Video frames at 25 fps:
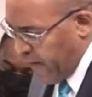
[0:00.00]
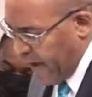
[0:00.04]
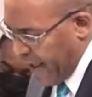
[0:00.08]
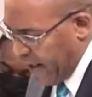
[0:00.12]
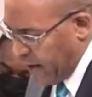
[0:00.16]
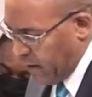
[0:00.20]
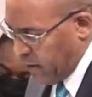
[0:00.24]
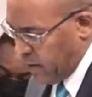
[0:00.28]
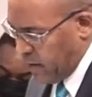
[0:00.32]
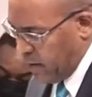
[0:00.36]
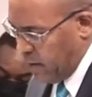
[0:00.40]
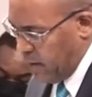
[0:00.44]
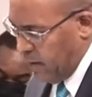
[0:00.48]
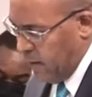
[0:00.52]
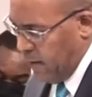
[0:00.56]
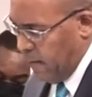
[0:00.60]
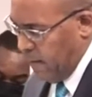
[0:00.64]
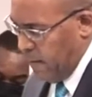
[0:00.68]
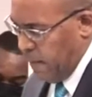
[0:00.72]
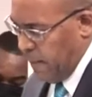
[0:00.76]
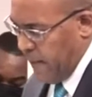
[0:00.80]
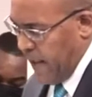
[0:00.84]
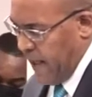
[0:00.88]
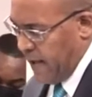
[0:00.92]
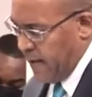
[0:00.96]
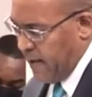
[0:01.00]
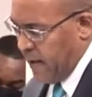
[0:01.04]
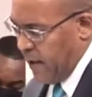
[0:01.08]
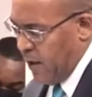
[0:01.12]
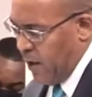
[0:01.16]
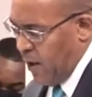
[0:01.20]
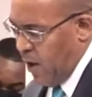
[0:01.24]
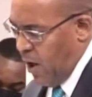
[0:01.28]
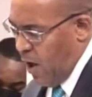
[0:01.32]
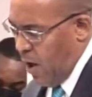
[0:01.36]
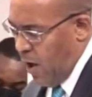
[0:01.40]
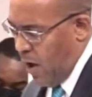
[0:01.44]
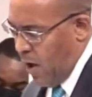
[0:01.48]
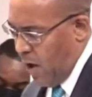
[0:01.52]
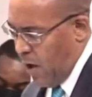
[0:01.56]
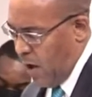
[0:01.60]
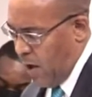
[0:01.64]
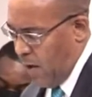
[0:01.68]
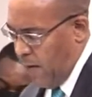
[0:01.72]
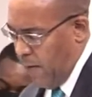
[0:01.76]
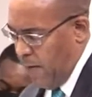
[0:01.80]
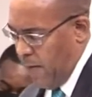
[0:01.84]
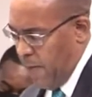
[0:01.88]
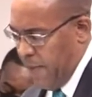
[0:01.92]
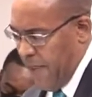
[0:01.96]
held that the
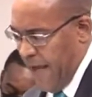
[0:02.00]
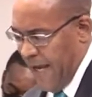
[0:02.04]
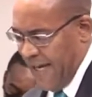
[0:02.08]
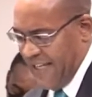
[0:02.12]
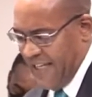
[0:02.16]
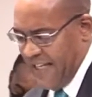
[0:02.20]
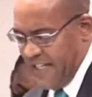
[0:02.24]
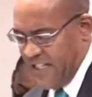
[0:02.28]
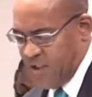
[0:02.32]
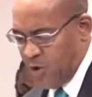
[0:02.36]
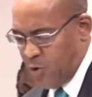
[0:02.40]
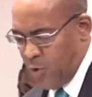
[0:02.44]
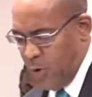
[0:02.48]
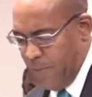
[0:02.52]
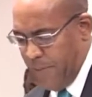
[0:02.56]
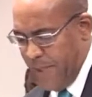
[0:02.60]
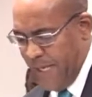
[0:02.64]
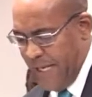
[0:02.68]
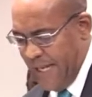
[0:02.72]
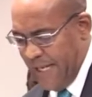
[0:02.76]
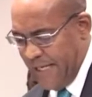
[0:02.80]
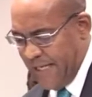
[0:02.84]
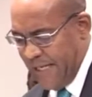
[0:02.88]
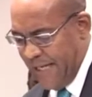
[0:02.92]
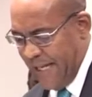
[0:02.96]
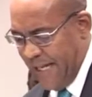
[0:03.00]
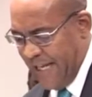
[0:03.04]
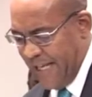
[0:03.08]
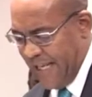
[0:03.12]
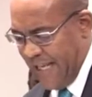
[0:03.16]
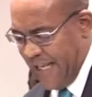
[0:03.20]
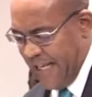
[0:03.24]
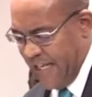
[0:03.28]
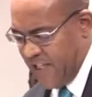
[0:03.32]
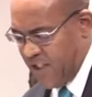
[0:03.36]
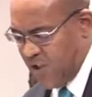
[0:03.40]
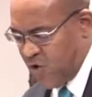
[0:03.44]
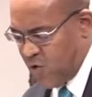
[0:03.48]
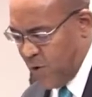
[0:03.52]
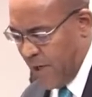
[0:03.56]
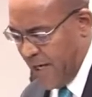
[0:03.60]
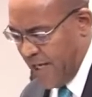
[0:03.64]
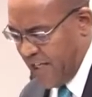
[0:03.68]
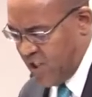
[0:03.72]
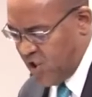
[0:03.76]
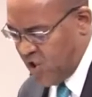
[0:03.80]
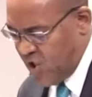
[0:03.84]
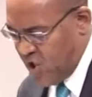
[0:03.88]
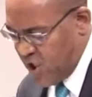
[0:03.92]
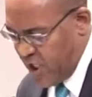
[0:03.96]
law that discriminated against
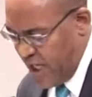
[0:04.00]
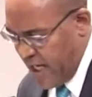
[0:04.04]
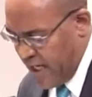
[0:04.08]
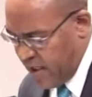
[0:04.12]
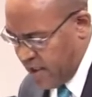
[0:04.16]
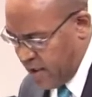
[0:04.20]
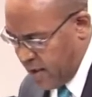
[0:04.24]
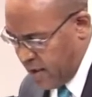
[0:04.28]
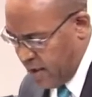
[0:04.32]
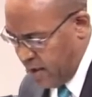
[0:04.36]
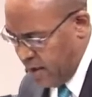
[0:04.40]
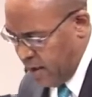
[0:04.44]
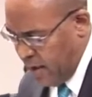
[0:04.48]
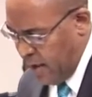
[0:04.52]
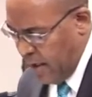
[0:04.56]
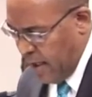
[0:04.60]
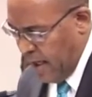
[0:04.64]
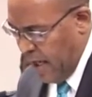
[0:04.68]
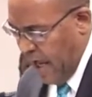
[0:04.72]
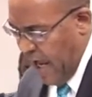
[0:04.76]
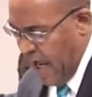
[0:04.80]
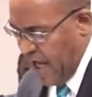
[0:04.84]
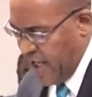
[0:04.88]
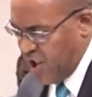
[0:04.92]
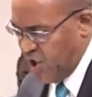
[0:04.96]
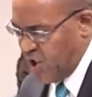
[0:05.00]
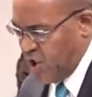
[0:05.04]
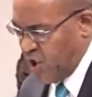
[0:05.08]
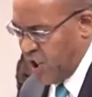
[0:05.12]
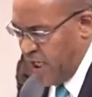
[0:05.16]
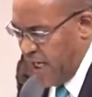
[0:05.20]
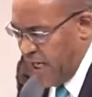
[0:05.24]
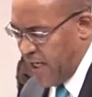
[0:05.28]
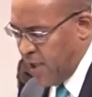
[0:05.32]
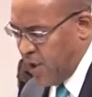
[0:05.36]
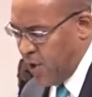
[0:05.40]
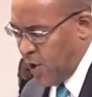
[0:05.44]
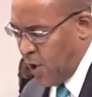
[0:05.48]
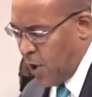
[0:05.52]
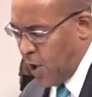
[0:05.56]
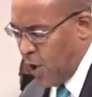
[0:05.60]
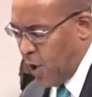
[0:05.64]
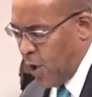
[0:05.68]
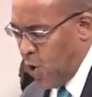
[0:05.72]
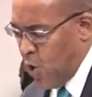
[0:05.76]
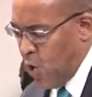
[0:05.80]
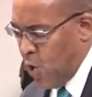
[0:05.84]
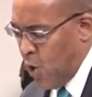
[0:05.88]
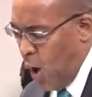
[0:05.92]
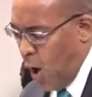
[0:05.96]
transgender and
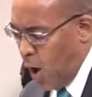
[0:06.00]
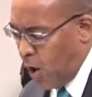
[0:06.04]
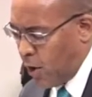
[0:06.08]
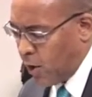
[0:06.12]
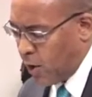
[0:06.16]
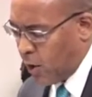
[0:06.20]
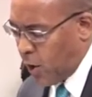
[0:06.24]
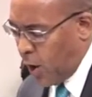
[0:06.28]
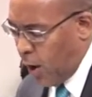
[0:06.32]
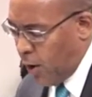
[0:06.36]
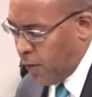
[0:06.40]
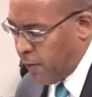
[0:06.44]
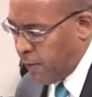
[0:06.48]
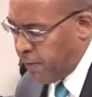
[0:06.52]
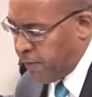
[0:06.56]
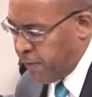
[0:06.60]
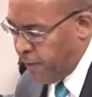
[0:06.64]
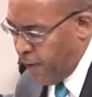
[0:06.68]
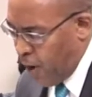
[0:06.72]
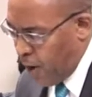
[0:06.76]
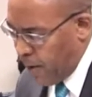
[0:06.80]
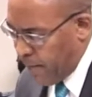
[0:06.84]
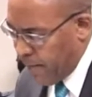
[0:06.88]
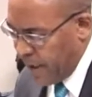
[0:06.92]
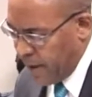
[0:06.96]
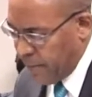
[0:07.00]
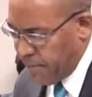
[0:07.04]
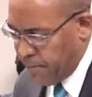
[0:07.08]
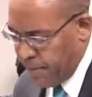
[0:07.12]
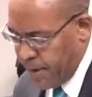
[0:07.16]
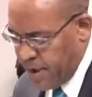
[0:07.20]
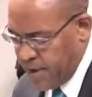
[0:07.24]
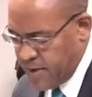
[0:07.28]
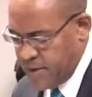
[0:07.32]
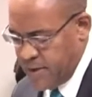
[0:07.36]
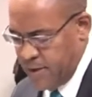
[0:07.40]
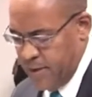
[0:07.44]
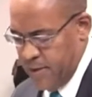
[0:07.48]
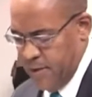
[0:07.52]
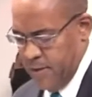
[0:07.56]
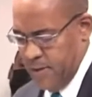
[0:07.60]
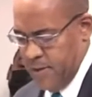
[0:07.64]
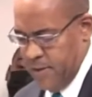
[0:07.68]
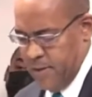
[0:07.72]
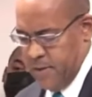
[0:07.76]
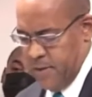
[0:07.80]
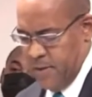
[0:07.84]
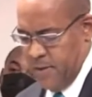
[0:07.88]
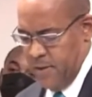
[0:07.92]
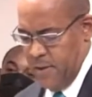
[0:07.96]
gender non-conforming
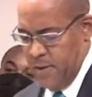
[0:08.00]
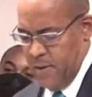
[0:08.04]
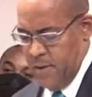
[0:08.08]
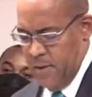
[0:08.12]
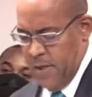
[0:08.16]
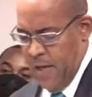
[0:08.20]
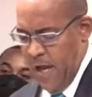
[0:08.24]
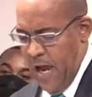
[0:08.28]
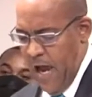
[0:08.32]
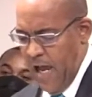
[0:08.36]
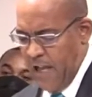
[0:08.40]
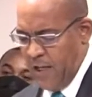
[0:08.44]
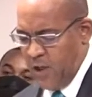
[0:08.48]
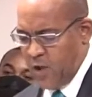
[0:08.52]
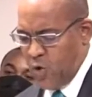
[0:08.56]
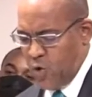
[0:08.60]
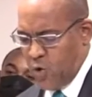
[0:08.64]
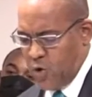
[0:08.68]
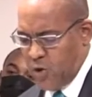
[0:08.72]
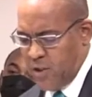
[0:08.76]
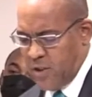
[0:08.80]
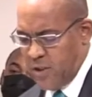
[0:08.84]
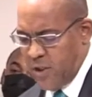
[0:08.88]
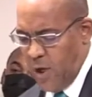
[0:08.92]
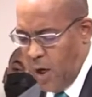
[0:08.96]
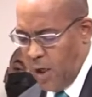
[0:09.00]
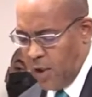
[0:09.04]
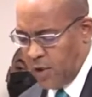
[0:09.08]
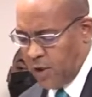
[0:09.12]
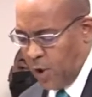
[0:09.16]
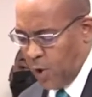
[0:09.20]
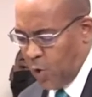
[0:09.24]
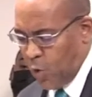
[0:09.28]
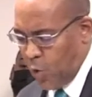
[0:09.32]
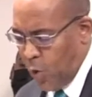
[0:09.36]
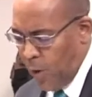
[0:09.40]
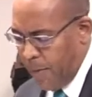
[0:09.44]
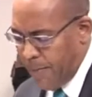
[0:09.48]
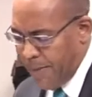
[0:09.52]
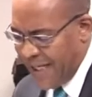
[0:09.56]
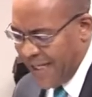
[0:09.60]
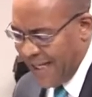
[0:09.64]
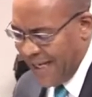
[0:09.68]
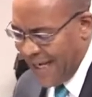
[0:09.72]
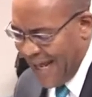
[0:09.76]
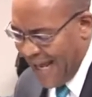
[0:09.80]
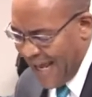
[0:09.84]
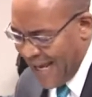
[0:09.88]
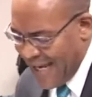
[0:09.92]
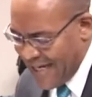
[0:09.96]
persons and sought to
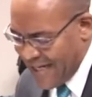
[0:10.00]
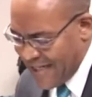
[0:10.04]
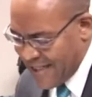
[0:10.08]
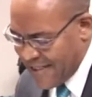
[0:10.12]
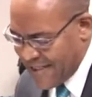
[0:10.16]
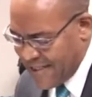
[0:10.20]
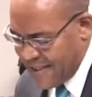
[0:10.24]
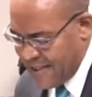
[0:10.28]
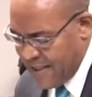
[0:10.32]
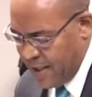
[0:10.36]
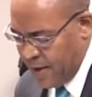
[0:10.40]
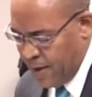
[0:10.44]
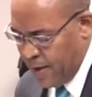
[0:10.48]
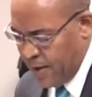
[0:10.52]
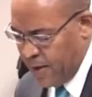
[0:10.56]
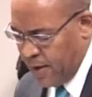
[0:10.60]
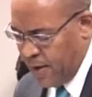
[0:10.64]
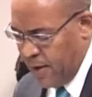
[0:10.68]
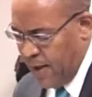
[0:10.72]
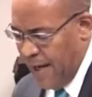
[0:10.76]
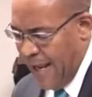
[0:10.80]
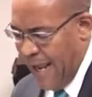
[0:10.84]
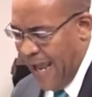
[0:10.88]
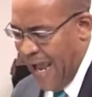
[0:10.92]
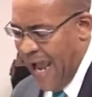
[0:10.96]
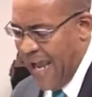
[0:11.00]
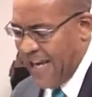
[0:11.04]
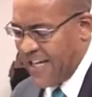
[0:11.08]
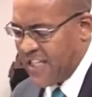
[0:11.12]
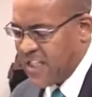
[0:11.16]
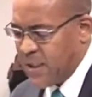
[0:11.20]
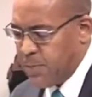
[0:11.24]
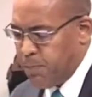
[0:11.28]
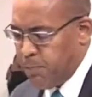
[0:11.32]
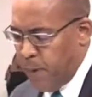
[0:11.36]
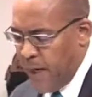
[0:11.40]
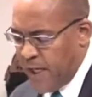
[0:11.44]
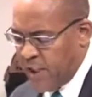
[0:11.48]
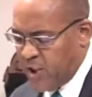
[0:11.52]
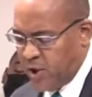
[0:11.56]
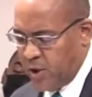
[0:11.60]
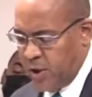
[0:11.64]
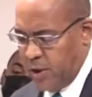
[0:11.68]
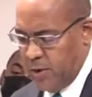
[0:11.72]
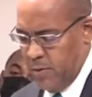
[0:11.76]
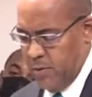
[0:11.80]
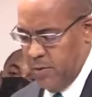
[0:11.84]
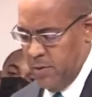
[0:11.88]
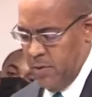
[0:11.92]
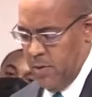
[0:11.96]
criminalize their
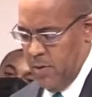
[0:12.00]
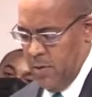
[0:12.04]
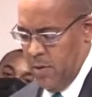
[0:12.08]
expression